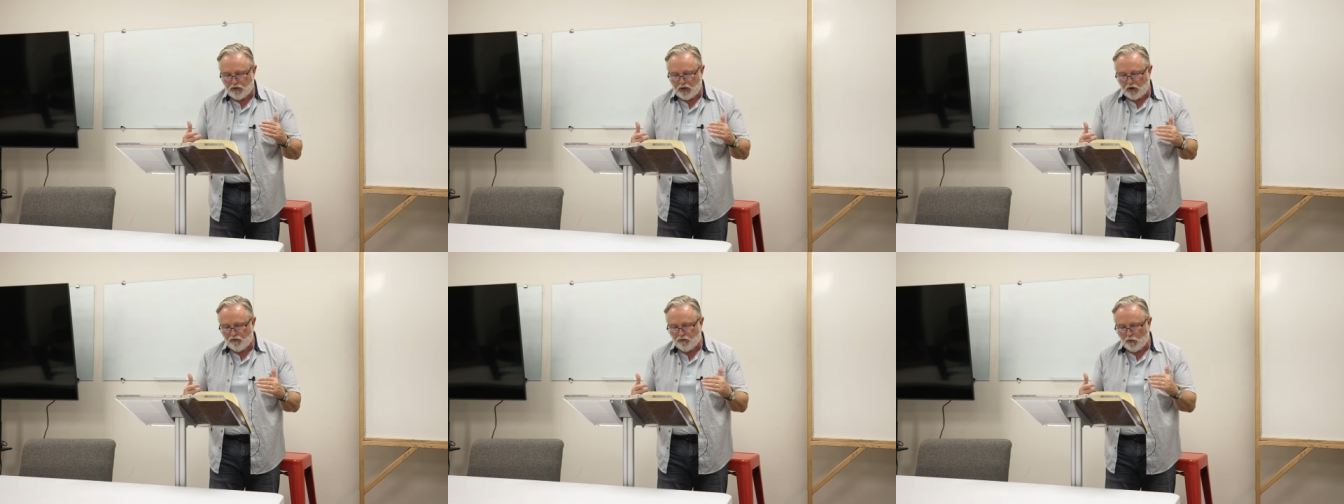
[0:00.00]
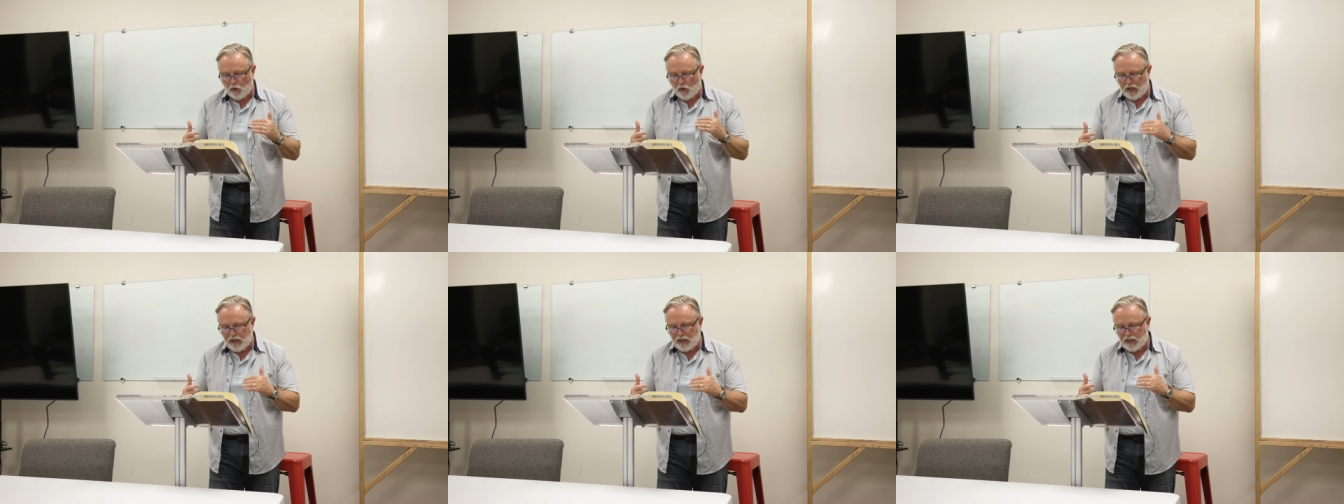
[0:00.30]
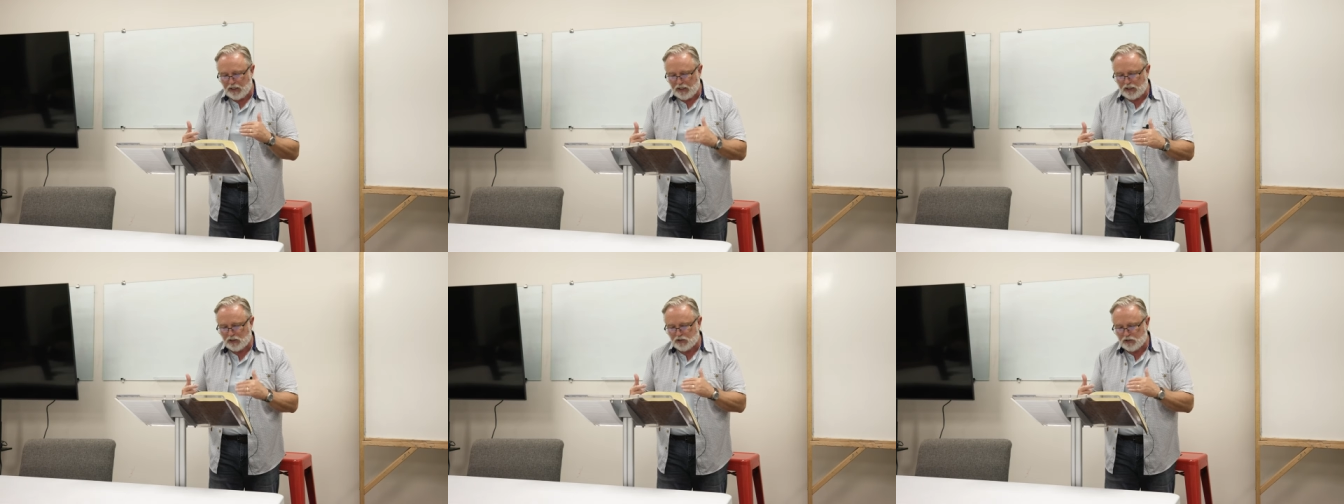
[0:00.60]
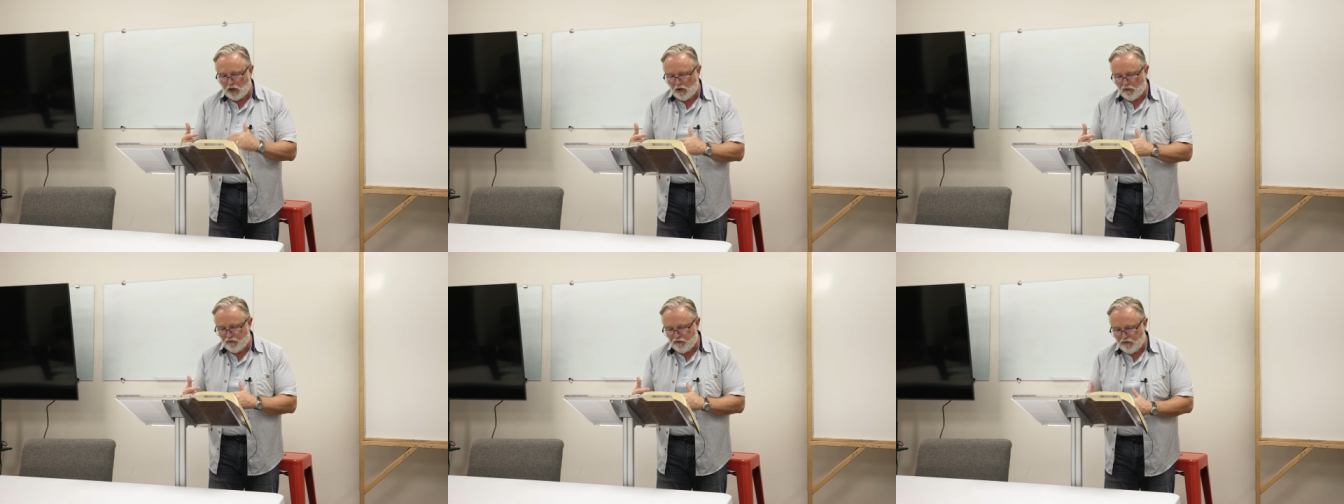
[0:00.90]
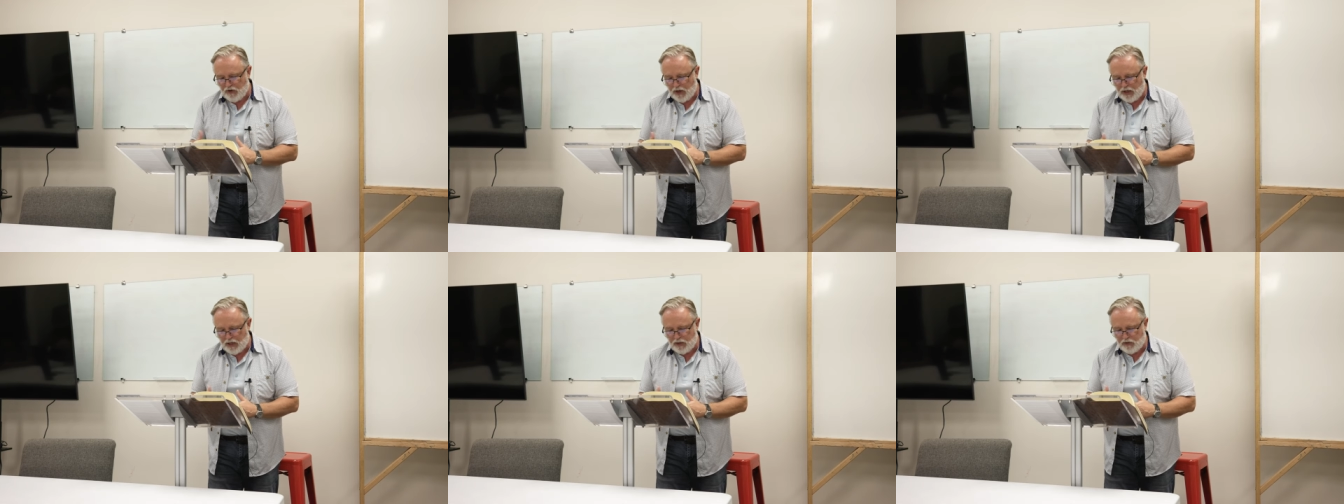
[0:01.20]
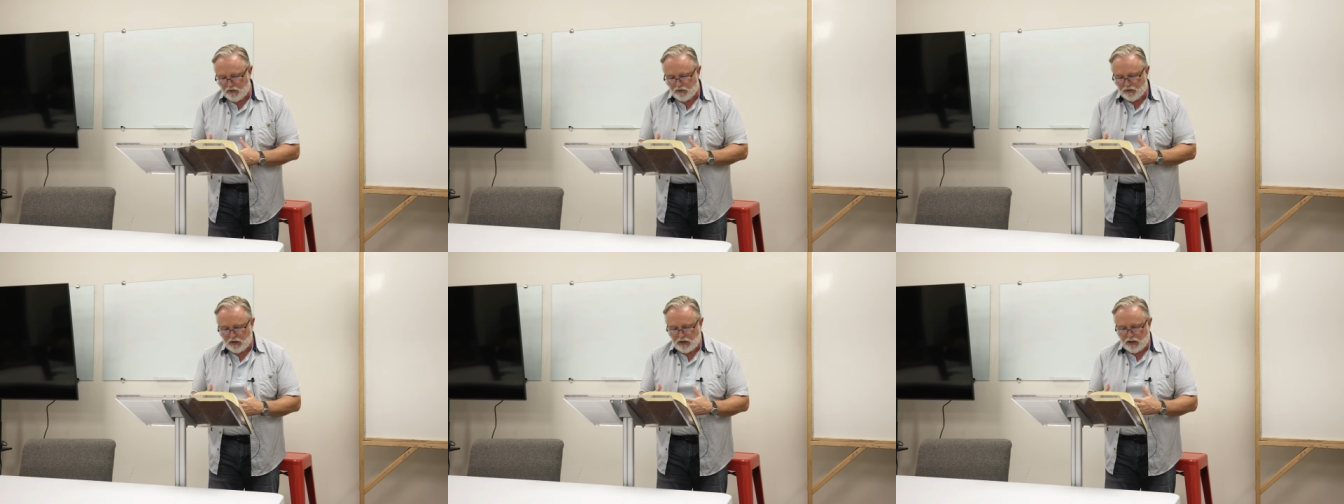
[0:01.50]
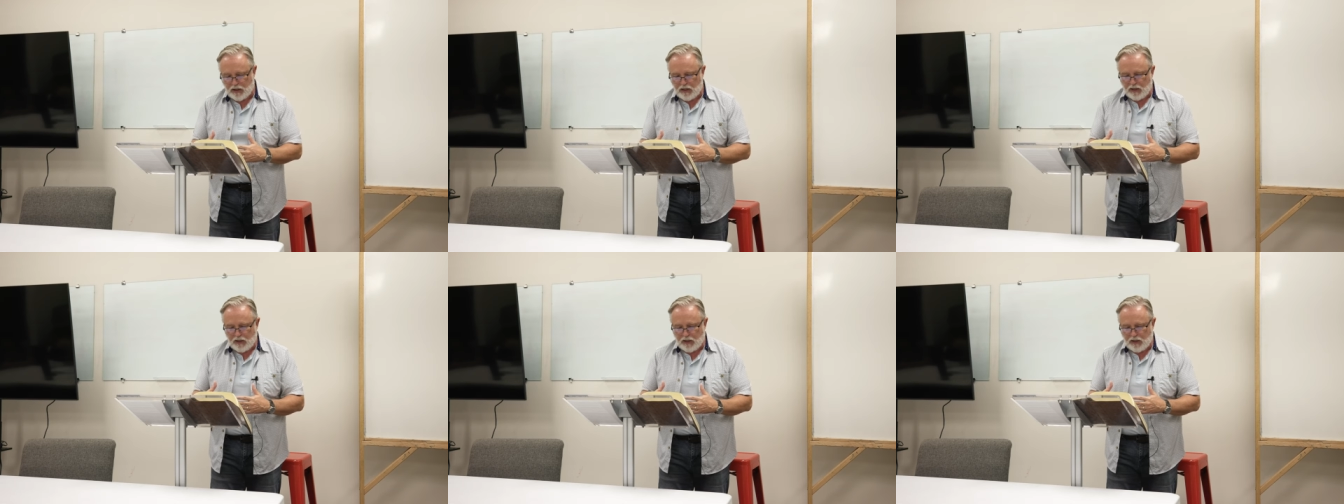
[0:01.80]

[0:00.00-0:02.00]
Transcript: Therefore, it is of faith